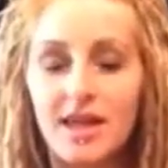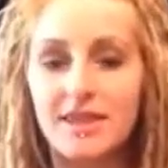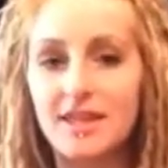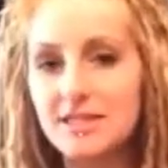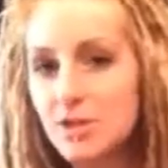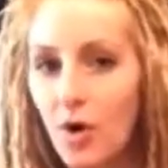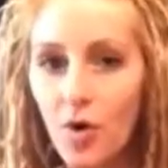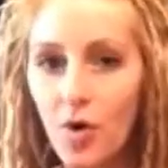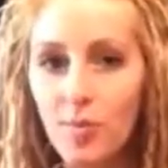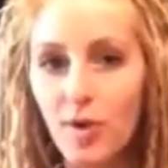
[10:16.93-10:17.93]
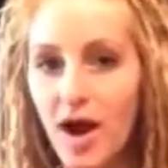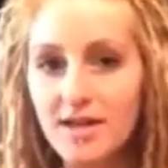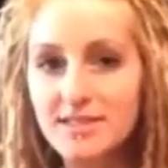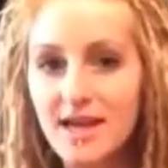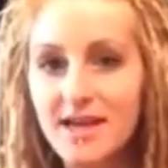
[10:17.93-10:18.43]
this whole
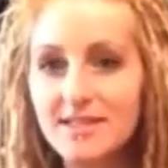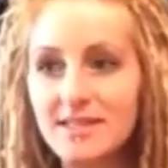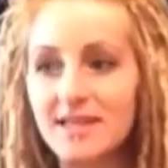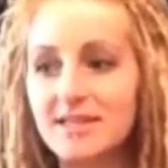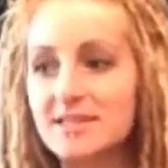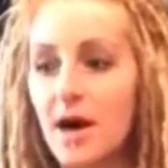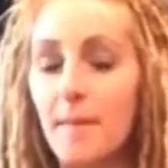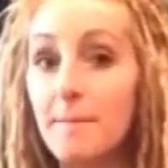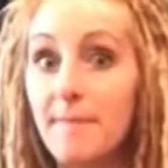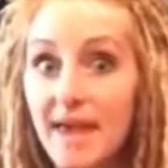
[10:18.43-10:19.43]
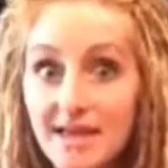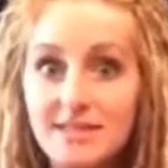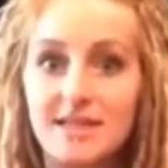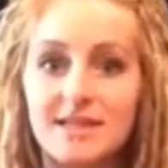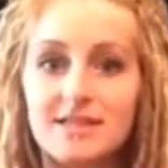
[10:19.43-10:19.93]
process is
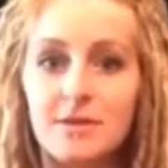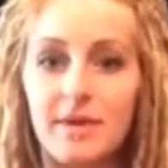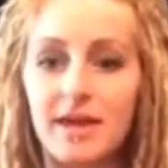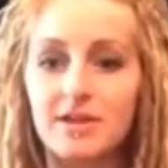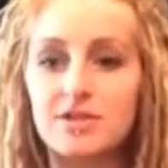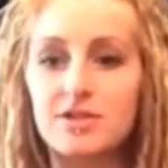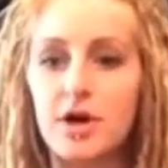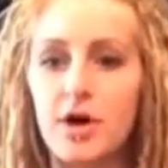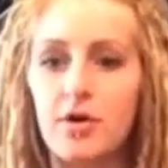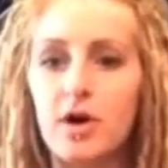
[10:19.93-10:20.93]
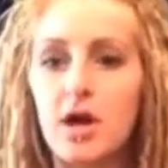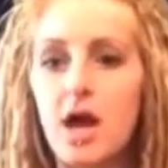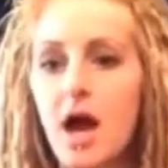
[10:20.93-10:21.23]
amazing to me. So,